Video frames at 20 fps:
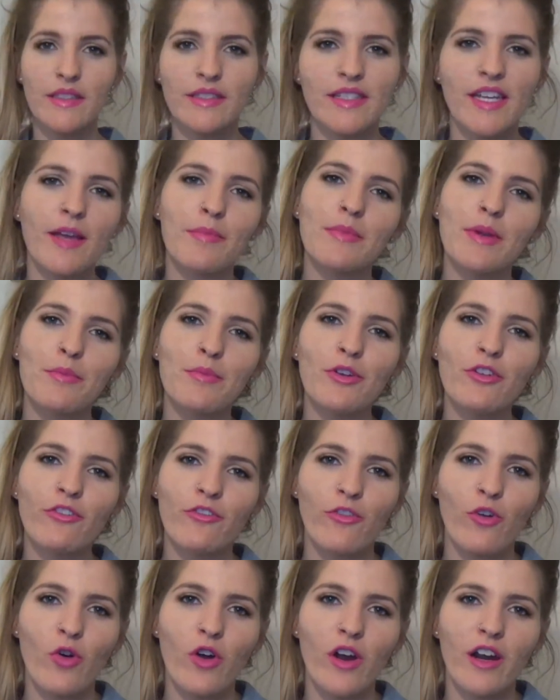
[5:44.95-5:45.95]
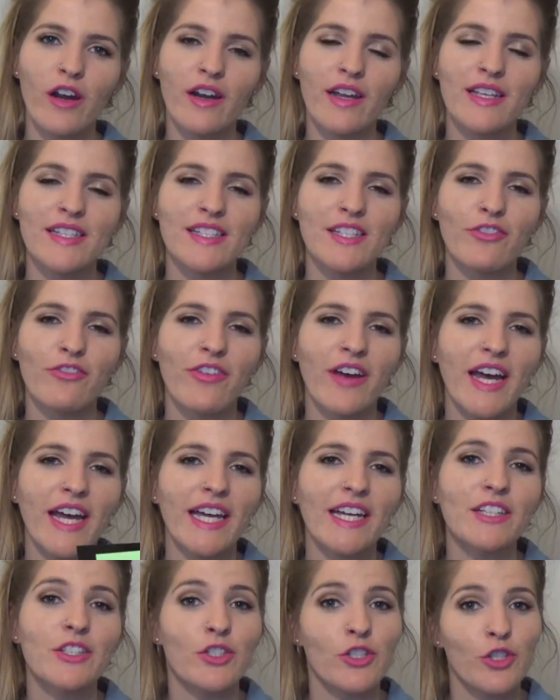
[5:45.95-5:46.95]
Tip number 4 is to
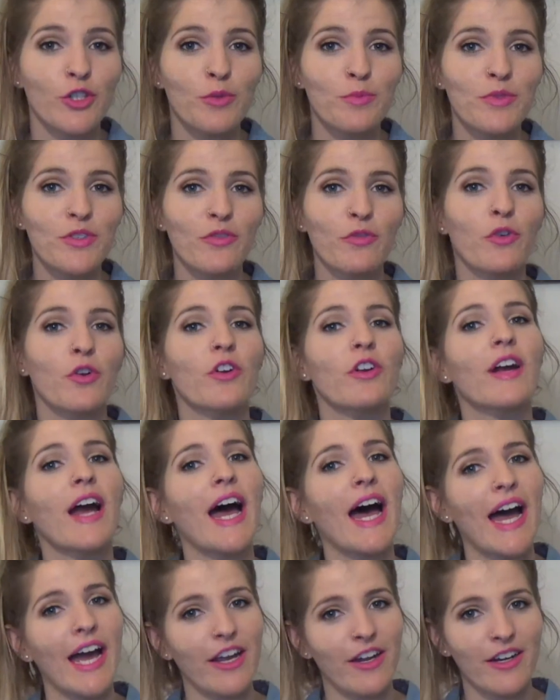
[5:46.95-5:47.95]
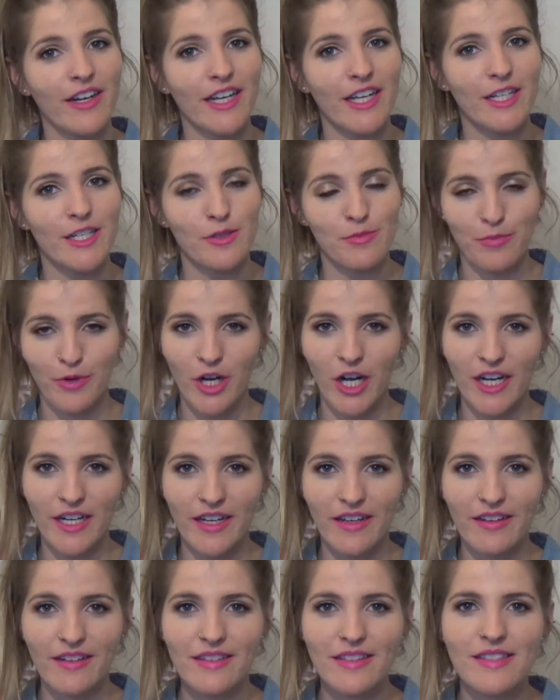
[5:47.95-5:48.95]
find dupes for higher end
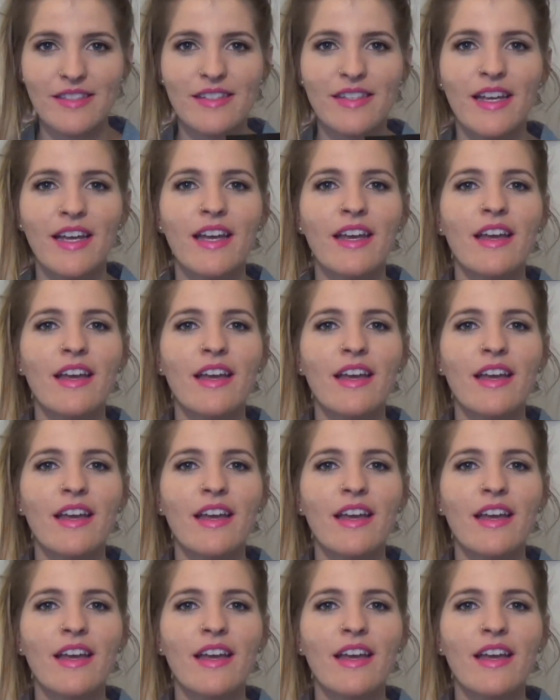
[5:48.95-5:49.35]
products.